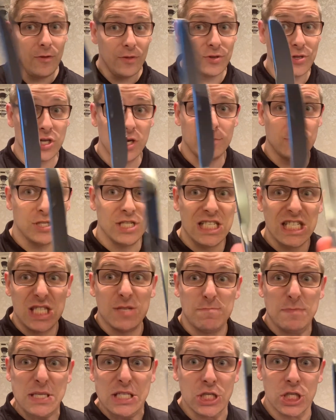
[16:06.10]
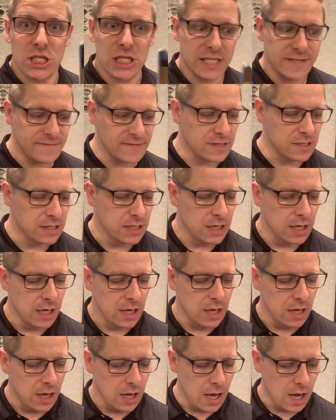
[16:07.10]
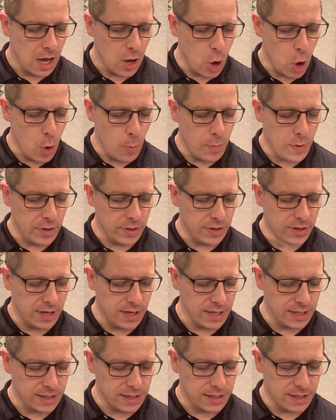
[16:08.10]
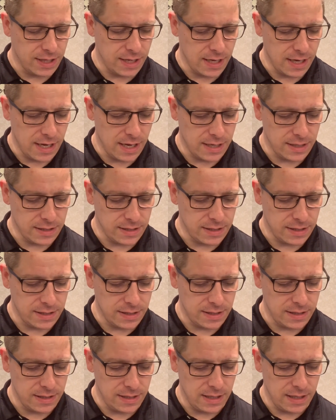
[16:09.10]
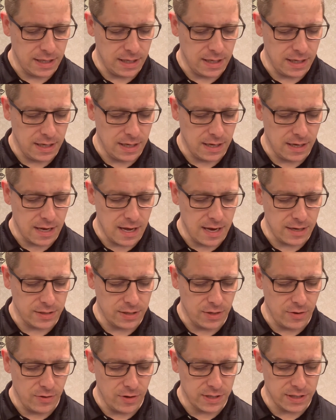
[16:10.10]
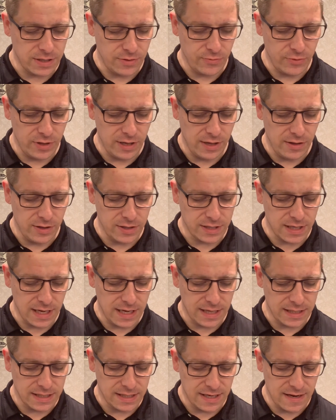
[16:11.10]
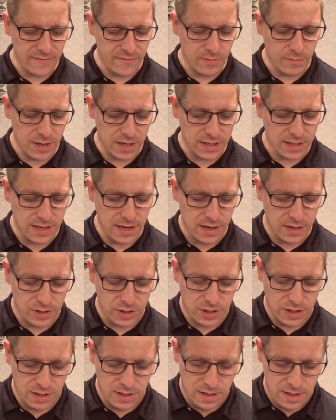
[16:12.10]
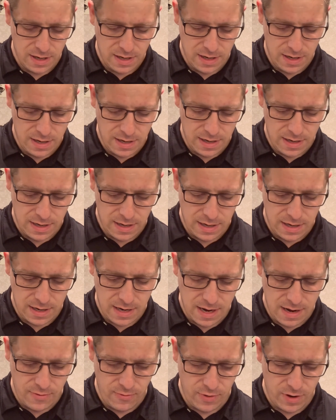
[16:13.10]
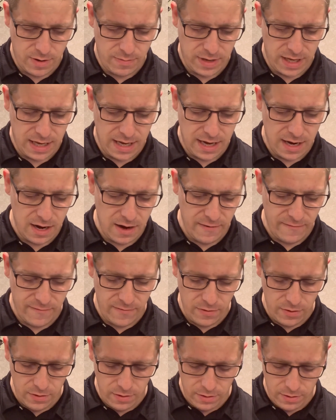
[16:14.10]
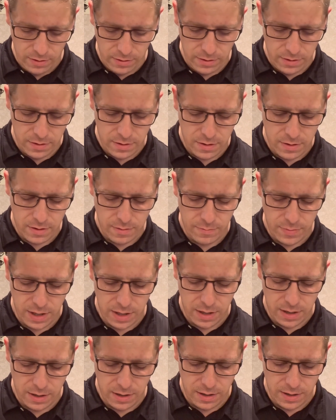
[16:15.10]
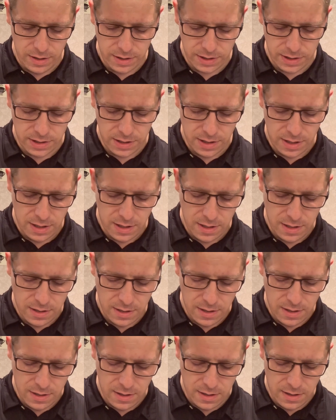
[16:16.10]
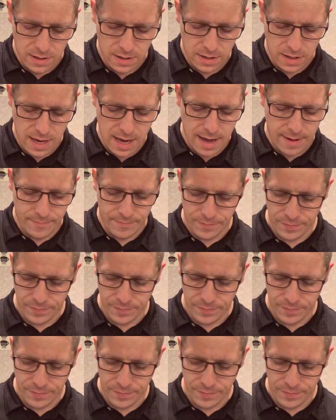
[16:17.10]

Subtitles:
the trouble to get the butter knife, open this and see. I actually don't, because it really looks like it's never been touched. And I want to be careful because, yeah.